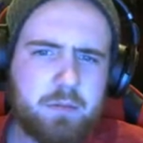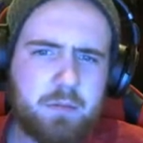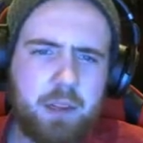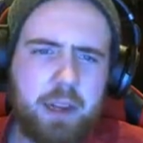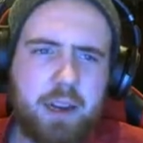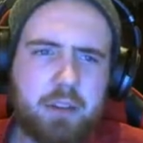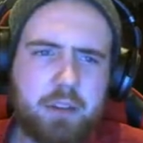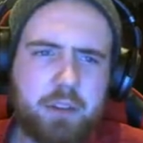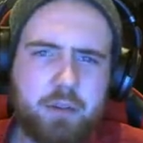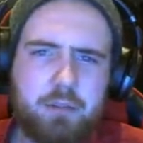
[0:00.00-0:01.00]
That island
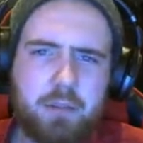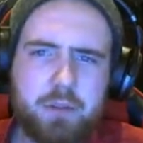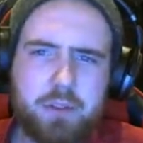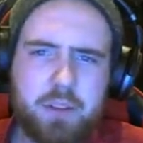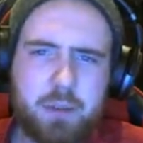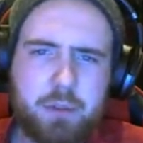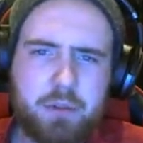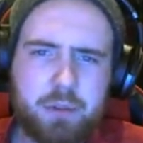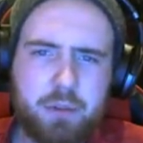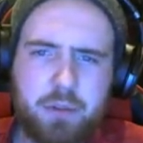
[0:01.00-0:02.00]
is new. Never seen that
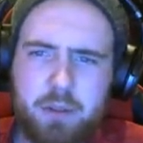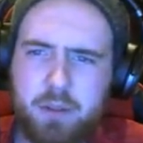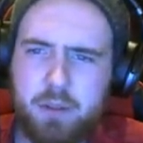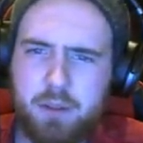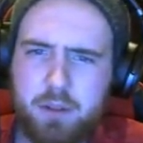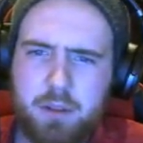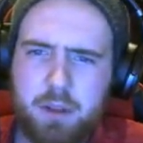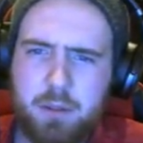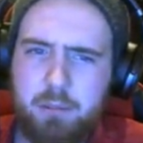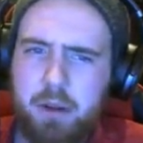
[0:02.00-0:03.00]
before.
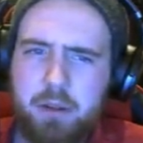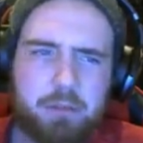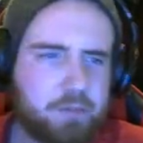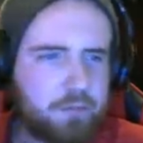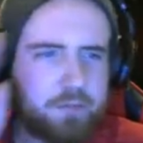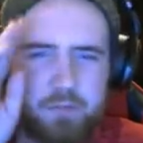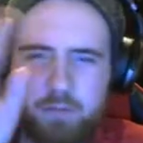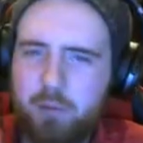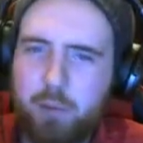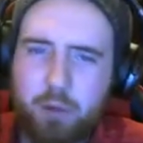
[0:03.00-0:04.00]
But,
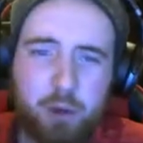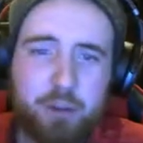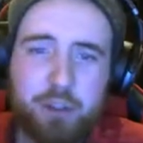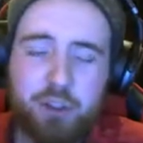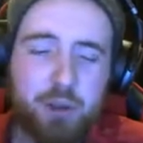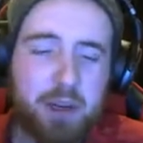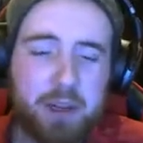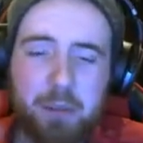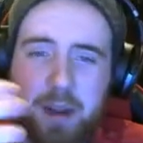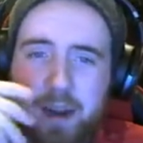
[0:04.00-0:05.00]
we're going in a straight
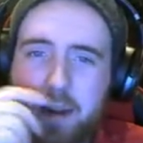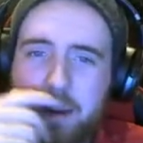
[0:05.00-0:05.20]
line back.